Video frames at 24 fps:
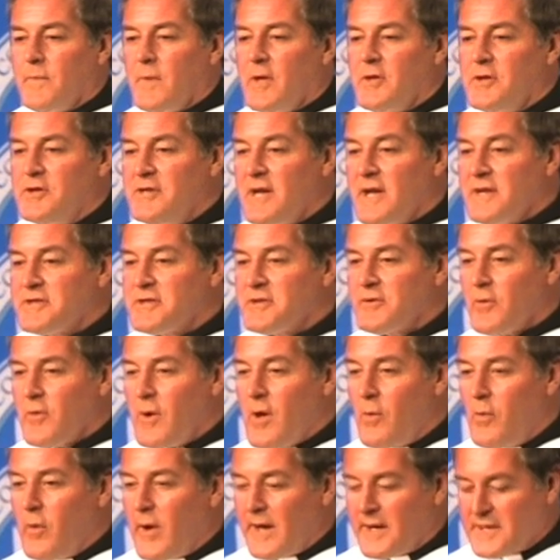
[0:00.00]
Just
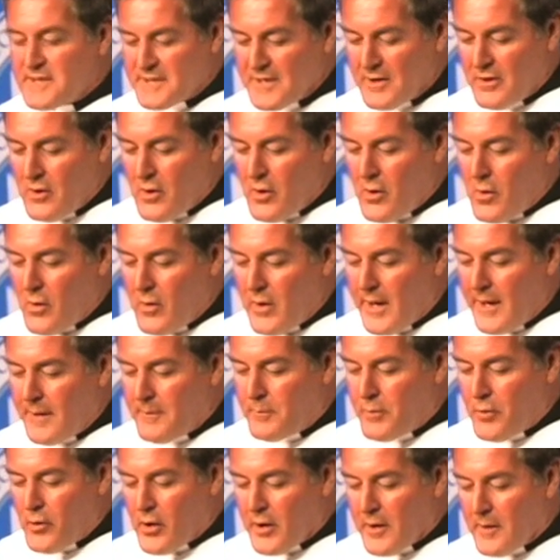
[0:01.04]
3 weeks ago in
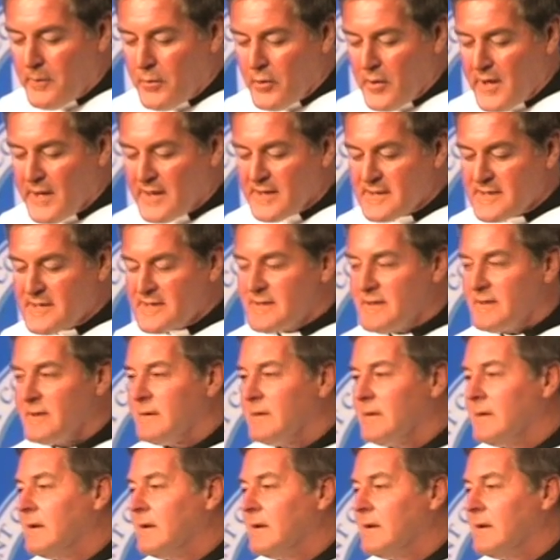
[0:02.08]
Port-au-Prince,